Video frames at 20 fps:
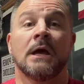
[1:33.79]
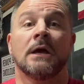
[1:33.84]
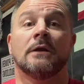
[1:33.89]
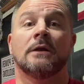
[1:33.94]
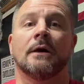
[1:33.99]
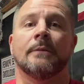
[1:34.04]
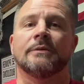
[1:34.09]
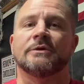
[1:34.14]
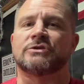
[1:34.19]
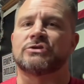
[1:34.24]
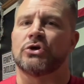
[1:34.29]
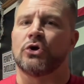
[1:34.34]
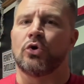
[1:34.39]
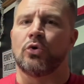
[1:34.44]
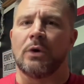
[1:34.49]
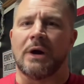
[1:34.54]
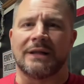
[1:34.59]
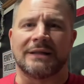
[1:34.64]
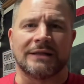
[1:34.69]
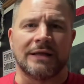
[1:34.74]
Number
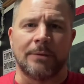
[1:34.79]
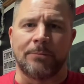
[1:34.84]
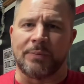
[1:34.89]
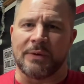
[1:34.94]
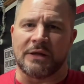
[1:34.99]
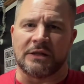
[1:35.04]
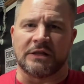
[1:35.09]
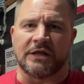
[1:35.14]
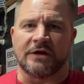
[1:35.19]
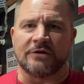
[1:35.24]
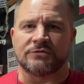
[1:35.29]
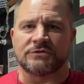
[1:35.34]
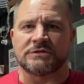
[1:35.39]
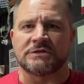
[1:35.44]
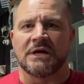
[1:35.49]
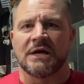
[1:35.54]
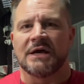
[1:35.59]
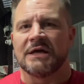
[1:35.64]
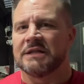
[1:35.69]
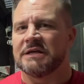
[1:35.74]
two, Olympic
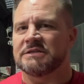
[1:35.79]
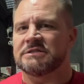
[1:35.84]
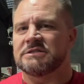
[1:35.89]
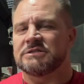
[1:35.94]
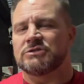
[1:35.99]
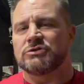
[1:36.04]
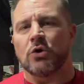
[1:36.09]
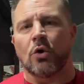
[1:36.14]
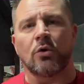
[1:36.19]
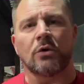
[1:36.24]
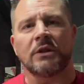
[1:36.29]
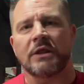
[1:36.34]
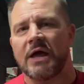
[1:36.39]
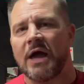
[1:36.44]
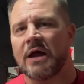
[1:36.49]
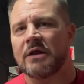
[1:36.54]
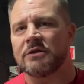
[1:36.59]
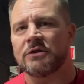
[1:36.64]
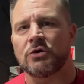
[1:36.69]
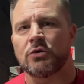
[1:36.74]
lifts. This is totally
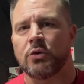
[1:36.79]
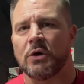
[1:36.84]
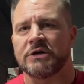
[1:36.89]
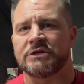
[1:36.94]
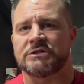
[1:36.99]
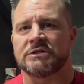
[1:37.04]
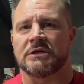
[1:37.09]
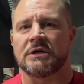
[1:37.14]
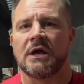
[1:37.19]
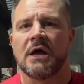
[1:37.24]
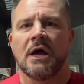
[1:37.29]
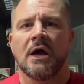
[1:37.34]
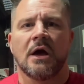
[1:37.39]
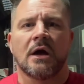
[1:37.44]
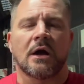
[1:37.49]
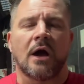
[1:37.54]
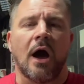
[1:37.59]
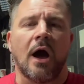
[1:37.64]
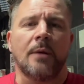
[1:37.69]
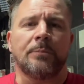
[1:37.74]
out of the question.
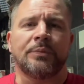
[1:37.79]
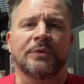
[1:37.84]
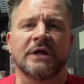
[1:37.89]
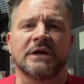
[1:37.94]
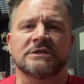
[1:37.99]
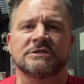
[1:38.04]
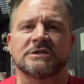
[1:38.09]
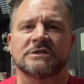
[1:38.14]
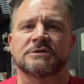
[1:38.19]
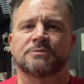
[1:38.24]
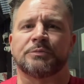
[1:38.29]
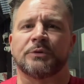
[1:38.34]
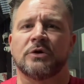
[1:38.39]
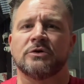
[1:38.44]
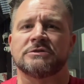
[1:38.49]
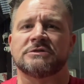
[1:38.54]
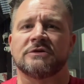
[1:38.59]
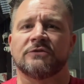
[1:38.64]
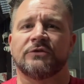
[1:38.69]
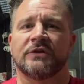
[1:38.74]
Complex
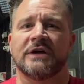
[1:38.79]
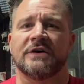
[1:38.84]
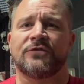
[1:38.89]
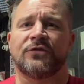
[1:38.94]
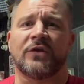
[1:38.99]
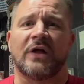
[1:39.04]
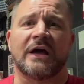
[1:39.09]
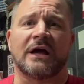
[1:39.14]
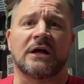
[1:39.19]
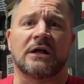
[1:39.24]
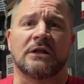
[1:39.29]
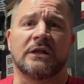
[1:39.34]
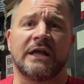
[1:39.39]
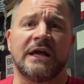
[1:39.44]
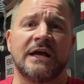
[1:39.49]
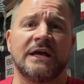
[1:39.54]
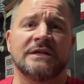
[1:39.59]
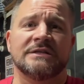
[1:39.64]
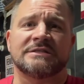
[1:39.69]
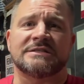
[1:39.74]
explosive lifts like
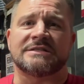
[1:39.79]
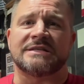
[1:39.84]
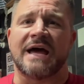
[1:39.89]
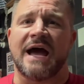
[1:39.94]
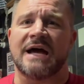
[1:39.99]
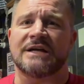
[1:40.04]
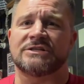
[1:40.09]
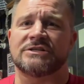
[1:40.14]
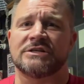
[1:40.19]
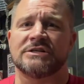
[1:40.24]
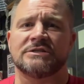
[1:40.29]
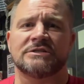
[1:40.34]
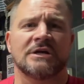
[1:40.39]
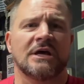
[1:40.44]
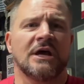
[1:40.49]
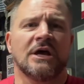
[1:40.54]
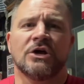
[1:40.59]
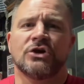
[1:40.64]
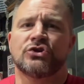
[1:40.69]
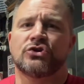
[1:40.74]
cleans, snatches
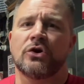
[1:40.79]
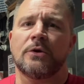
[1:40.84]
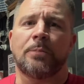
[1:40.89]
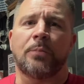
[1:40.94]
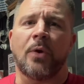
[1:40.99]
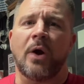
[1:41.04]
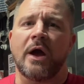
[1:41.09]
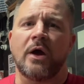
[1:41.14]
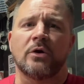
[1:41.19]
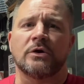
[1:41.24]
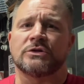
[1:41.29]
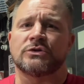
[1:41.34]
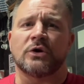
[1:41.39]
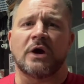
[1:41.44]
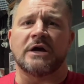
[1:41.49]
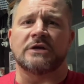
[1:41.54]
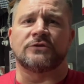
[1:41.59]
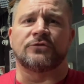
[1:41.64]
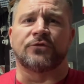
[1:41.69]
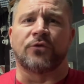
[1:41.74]
should
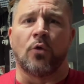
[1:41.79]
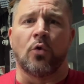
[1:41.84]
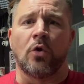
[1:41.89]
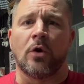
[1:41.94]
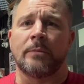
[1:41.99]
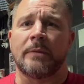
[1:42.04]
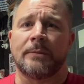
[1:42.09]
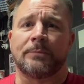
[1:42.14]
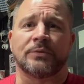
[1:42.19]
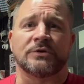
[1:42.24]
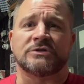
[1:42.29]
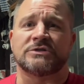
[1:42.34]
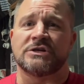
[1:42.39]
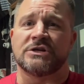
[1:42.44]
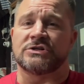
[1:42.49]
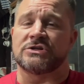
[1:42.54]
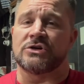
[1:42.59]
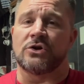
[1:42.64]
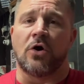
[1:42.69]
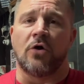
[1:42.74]
prioritize form and
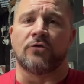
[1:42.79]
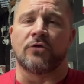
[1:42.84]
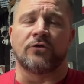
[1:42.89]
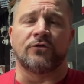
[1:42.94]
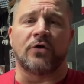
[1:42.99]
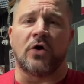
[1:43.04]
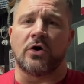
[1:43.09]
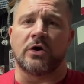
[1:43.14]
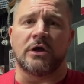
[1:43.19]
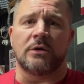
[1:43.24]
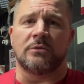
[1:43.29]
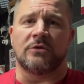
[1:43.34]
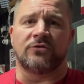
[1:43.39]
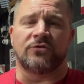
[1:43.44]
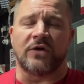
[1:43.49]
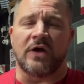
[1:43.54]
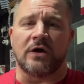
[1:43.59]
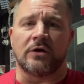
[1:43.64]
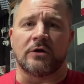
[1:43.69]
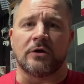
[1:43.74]
precision over volume and
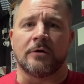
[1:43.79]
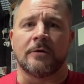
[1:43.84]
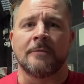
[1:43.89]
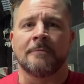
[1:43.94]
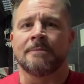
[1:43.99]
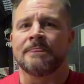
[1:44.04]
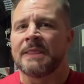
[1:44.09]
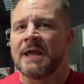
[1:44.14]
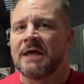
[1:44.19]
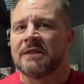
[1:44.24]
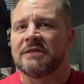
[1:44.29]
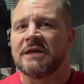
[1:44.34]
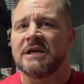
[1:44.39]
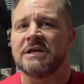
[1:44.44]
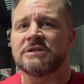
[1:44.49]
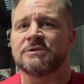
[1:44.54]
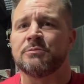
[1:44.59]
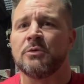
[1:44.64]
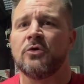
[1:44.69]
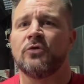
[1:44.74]
failure.
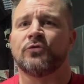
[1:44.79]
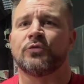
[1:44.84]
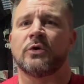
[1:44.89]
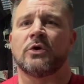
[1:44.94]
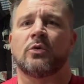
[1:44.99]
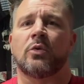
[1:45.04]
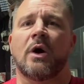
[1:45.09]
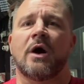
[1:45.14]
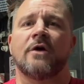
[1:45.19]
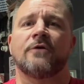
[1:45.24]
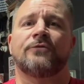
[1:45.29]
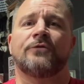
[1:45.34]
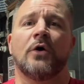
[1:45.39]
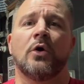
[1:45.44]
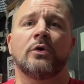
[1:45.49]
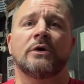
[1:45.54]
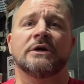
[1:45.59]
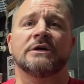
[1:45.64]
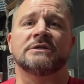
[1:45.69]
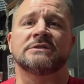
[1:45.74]
These moves require
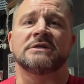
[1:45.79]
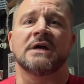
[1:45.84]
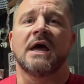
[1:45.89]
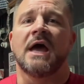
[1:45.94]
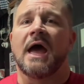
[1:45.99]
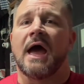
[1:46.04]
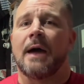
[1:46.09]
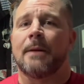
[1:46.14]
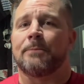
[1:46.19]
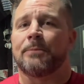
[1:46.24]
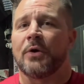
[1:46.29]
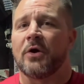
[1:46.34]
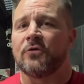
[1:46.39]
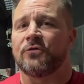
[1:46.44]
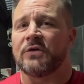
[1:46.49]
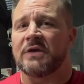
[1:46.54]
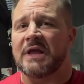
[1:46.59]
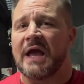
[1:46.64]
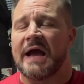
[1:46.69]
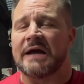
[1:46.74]
focus and
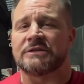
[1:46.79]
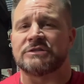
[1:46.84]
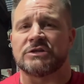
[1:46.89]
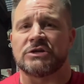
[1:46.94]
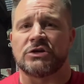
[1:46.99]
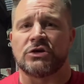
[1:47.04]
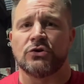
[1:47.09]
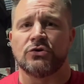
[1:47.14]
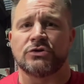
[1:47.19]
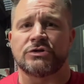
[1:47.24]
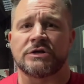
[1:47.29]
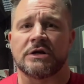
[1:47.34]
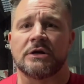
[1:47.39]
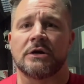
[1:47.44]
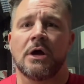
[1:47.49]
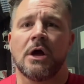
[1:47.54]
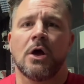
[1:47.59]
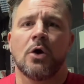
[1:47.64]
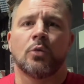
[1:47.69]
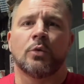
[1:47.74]
perfect
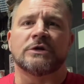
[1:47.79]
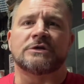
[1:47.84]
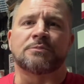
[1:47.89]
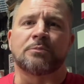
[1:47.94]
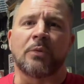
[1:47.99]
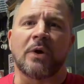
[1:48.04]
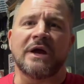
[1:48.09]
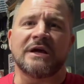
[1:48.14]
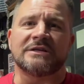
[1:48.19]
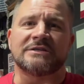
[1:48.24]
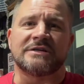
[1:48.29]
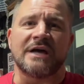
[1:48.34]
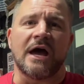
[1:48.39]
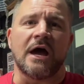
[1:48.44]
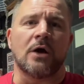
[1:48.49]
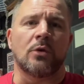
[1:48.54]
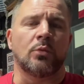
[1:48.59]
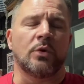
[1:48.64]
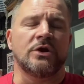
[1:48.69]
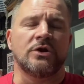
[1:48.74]
execution, which breaks
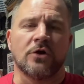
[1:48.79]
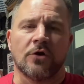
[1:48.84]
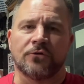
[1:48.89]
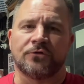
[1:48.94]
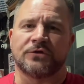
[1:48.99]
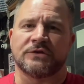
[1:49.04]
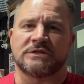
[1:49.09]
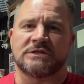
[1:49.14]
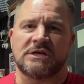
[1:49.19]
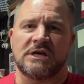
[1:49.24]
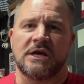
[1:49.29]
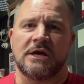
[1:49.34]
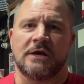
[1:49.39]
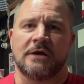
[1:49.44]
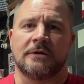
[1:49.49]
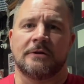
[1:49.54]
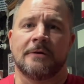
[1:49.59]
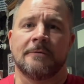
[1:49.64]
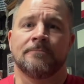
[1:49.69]
down when you're fatigued.